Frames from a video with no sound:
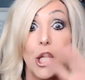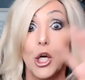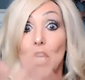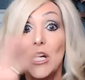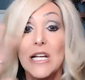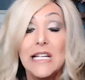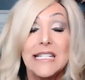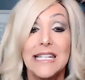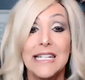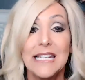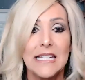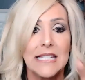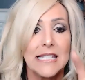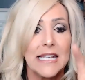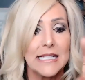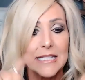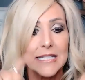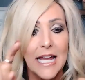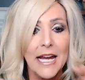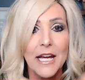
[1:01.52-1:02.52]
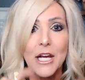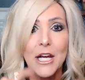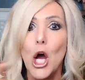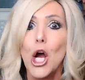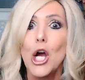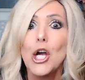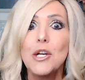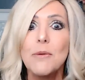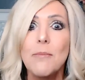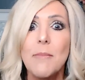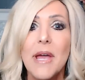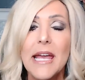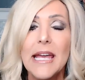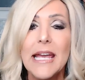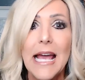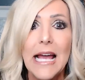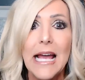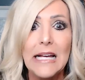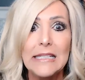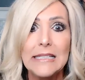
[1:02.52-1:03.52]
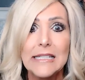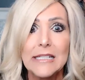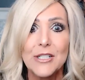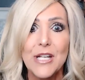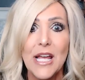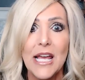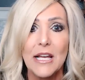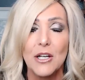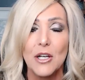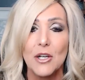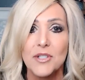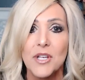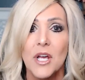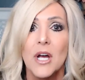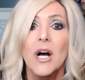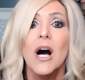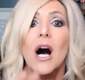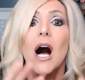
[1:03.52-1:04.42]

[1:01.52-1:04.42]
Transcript: and craziness. It's kind of hard to make heads or tails